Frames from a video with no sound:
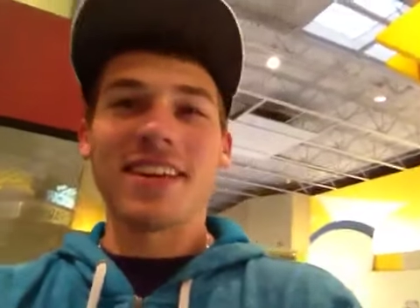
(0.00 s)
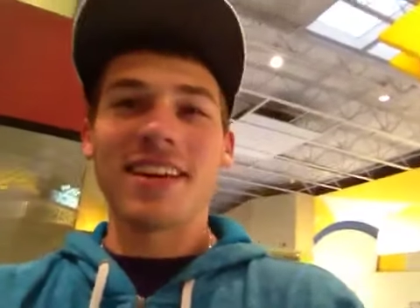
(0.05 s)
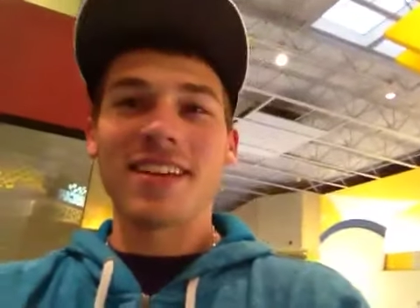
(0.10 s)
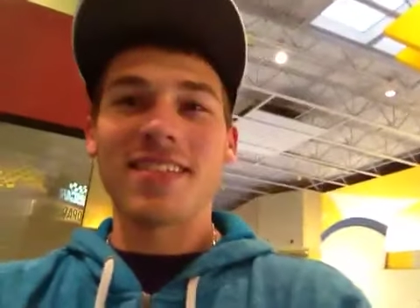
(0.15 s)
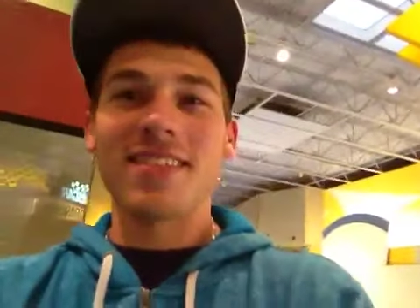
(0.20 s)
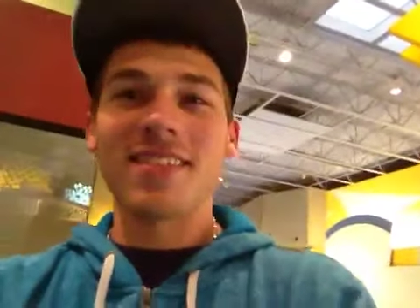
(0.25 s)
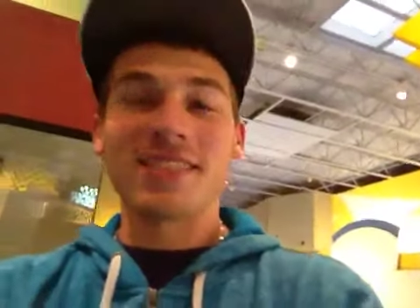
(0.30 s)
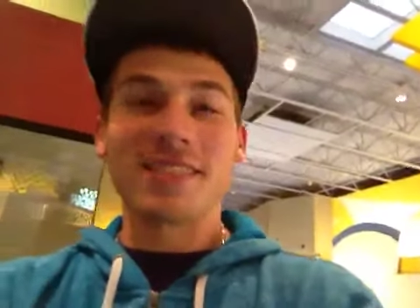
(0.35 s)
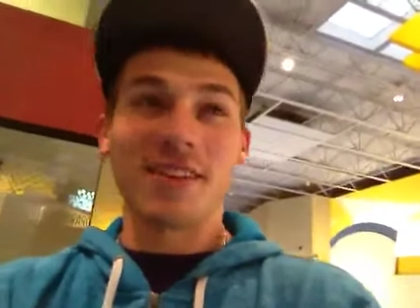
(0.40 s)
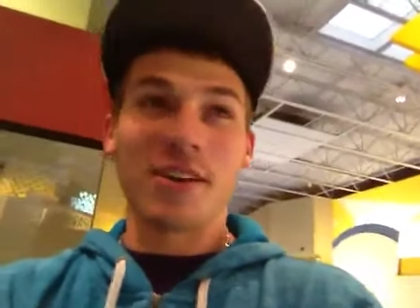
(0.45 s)

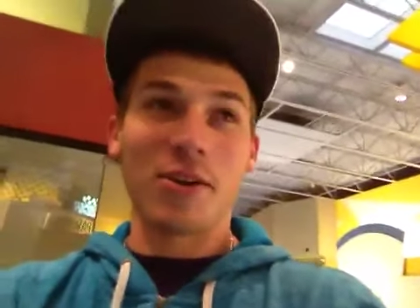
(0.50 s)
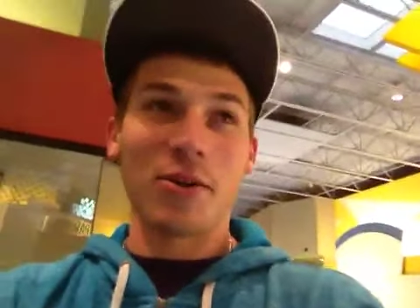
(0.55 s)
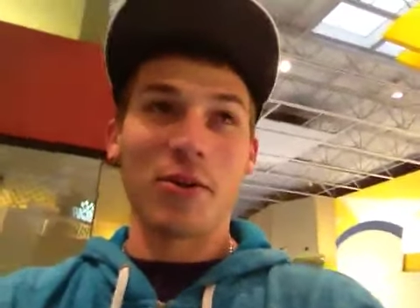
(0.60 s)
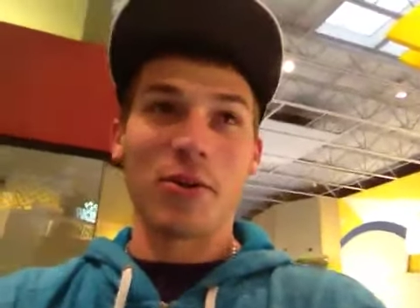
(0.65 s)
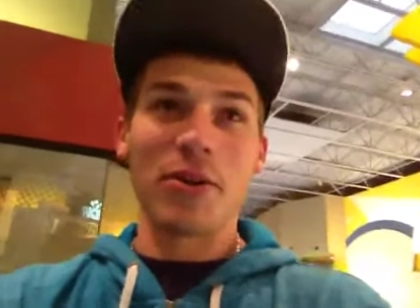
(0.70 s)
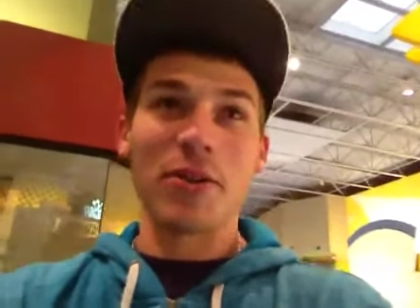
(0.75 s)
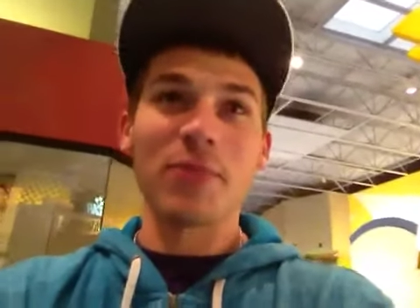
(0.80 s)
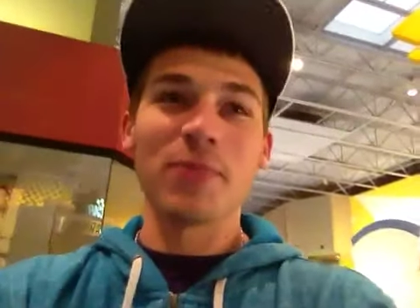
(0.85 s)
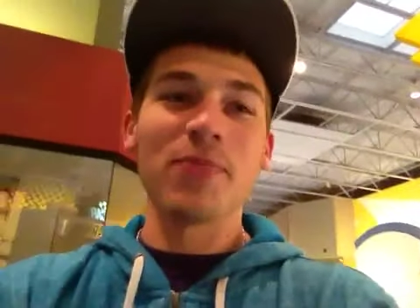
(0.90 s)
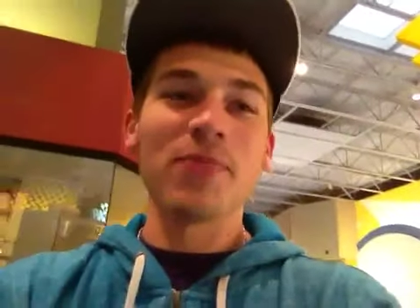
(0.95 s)
yes, this is
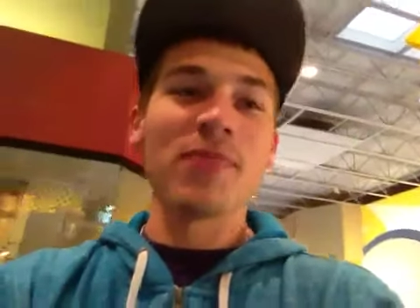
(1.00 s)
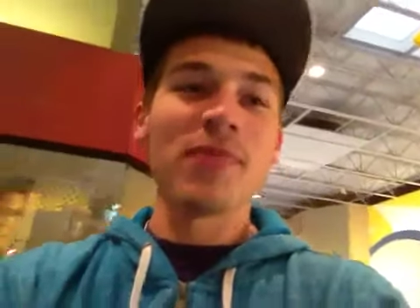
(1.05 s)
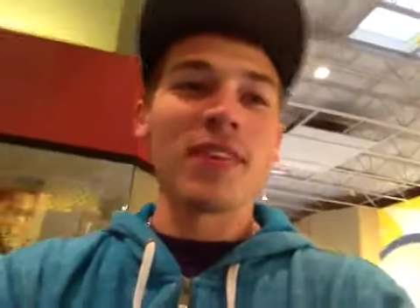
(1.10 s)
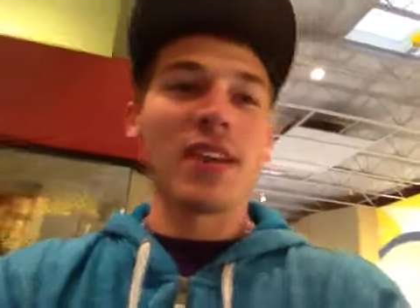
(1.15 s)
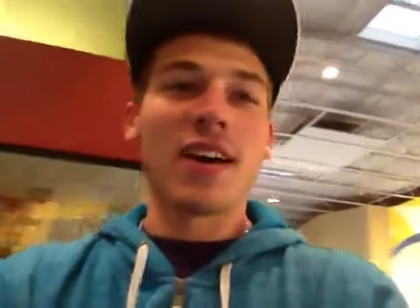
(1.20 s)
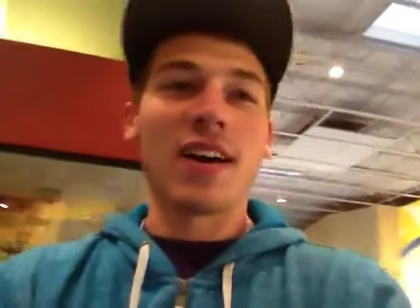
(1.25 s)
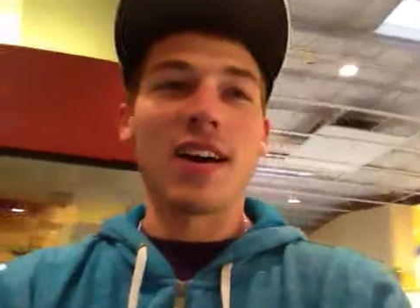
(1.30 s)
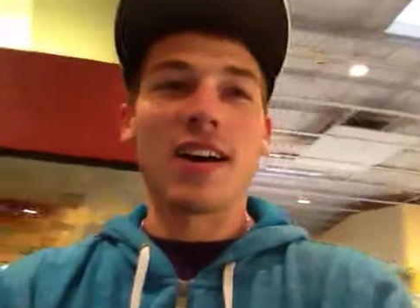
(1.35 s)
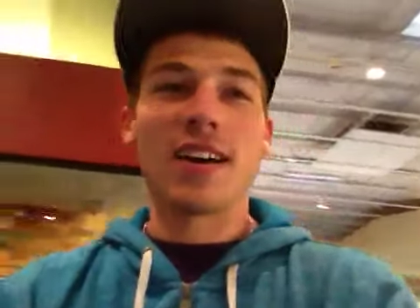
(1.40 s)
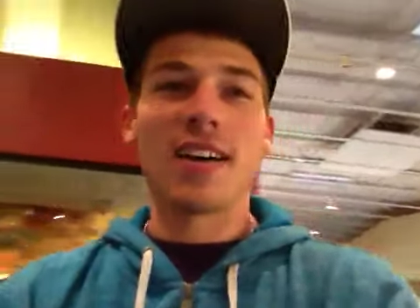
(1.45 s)
awkward.
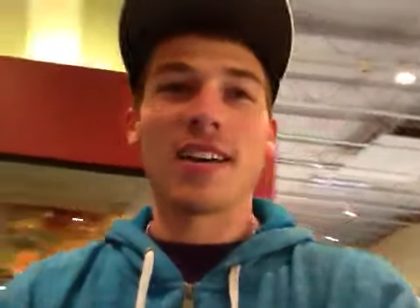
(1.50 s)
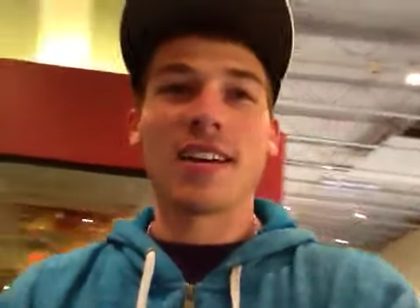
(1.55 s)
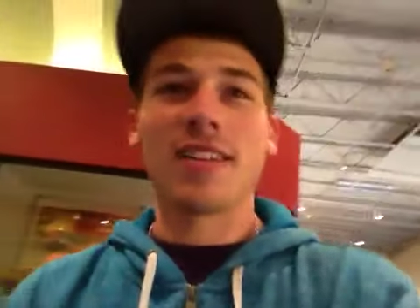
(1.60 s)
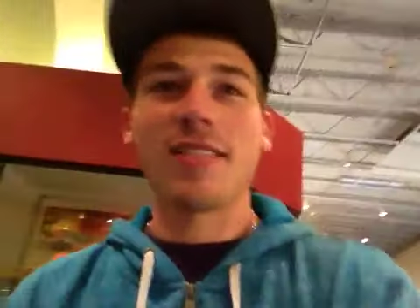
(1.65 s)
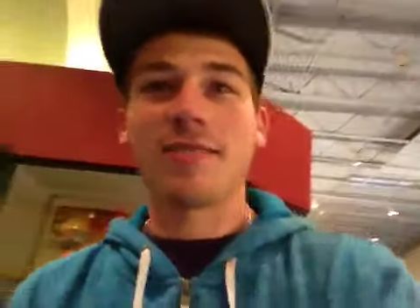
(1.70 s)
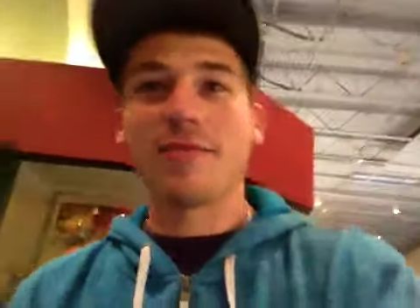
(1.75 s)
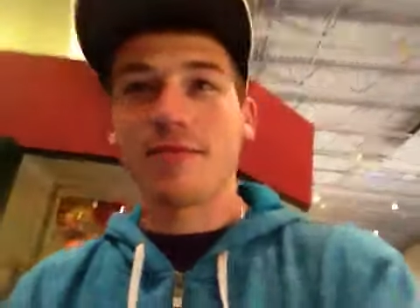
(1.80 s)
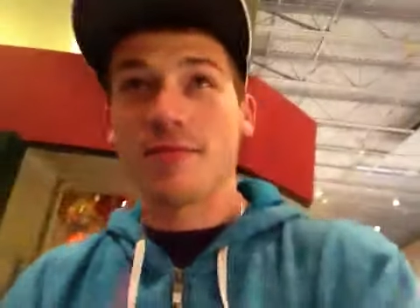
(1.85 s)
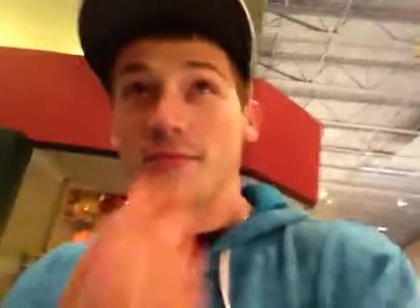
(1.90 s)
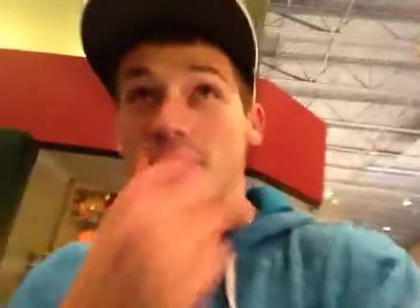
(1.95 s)

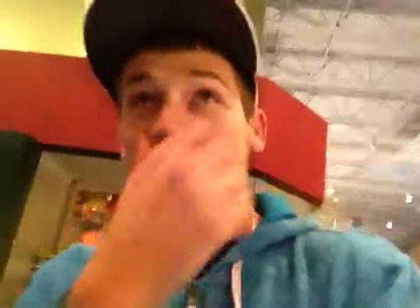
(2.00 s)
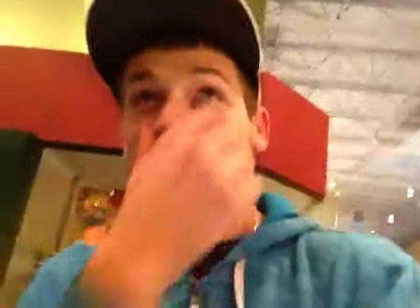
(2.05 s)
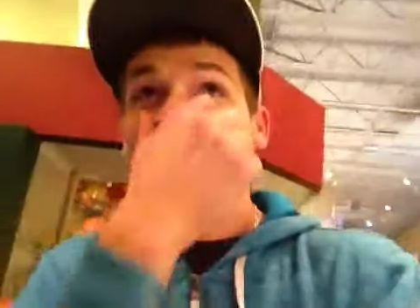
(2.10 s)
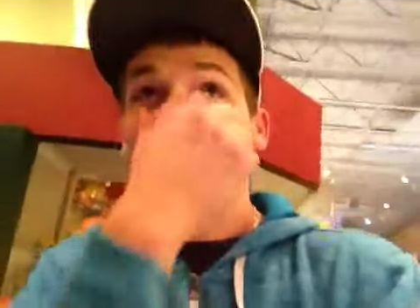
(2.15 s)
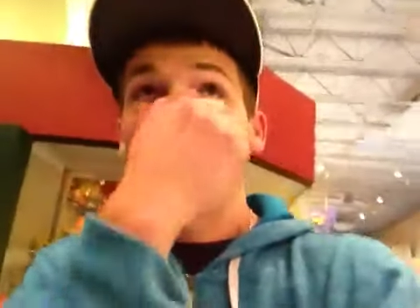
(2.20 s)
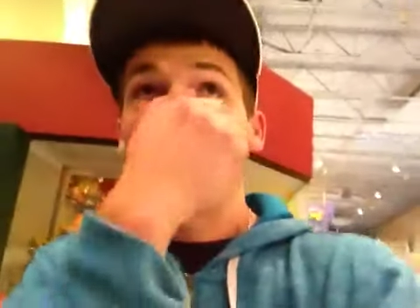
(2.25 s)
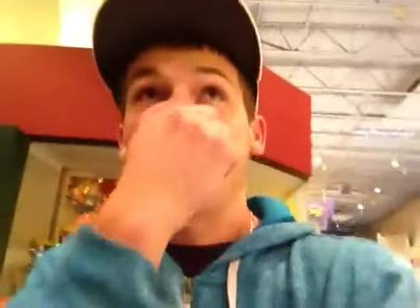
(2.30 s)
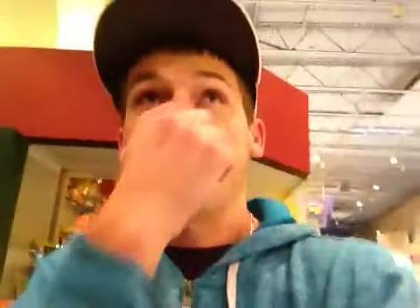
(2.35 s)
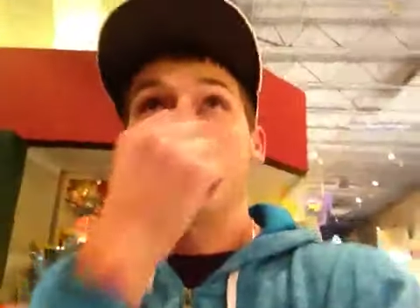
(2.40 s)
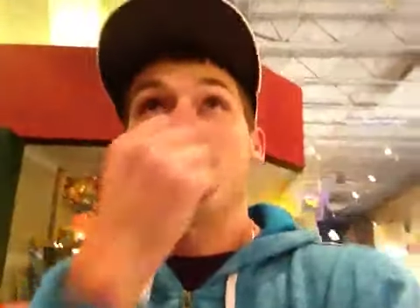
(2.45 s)
So
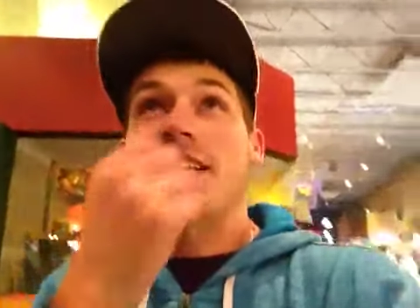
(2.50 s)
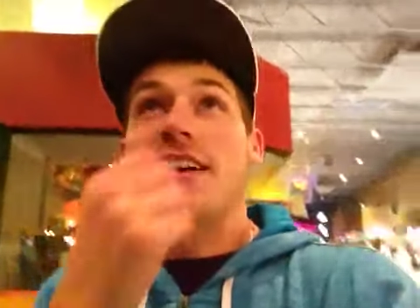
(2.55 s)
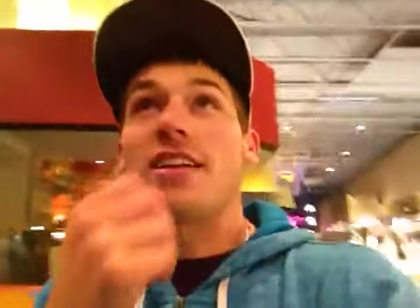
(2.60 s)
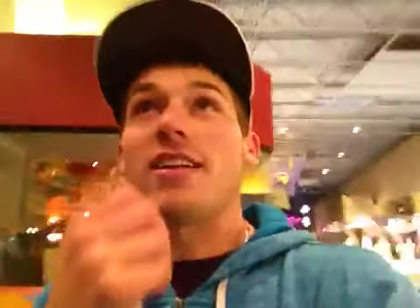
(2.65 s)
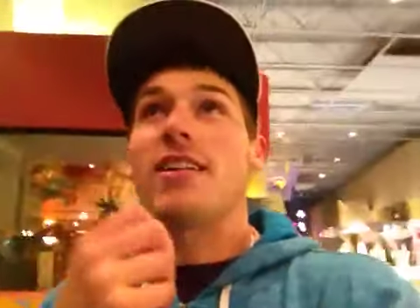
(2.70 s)
we just got